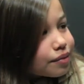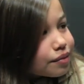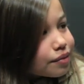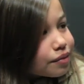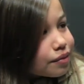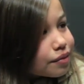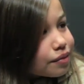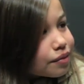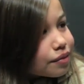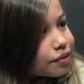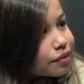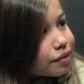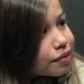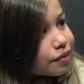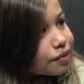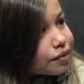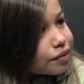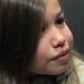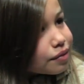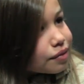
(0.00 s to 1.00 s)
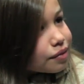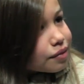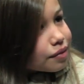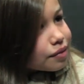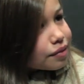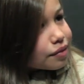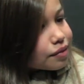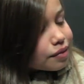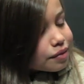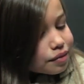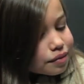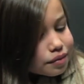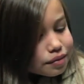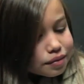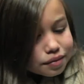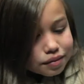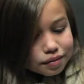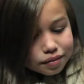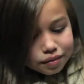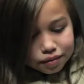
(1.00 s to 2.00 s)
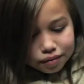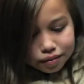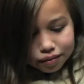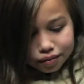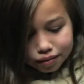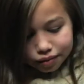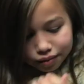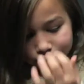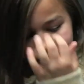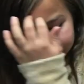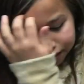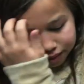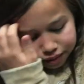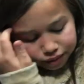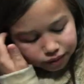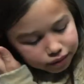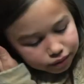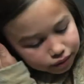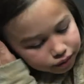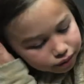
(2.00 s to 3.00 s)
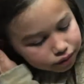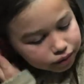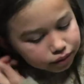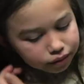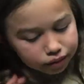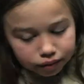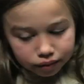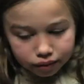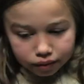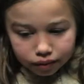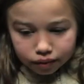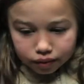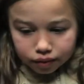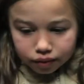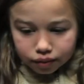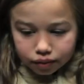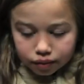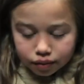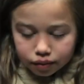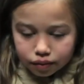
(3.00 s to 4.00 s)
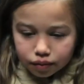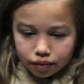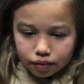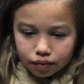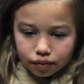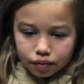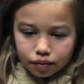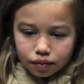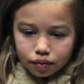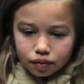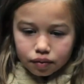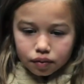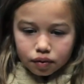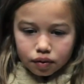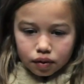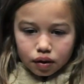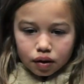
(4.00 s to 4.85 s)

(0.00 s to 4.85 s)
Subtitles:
[no speech]